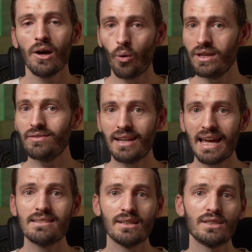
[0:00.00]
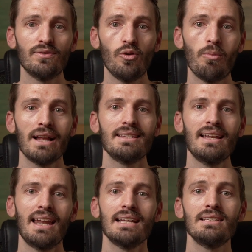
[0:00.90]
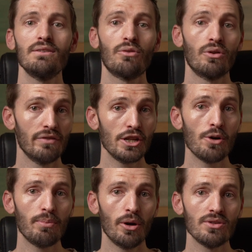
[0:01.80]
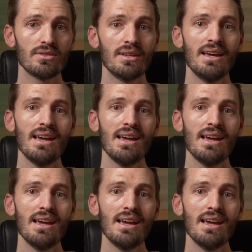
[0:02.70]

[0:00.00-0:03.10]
or even 864 by 1080 for a video post,